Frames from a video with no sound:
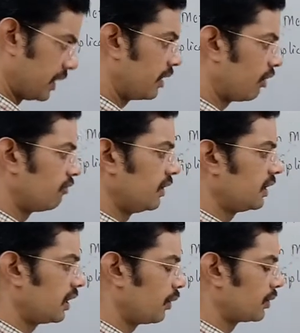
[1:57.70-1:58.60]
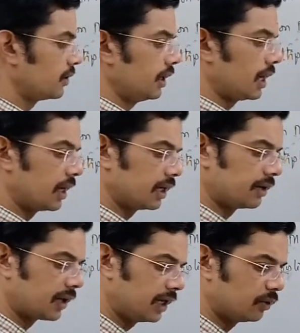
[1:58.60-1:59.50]
pair of linear equation, and
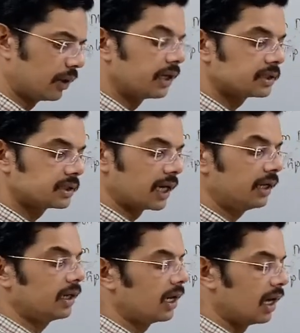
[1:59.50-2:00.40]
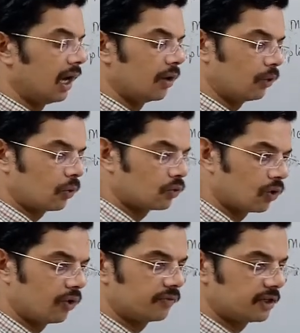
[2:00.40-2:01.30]
try to understand how to
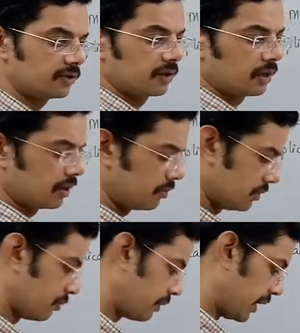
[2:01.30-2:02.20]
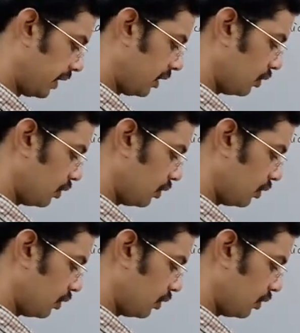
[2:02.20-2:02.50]
solve this pair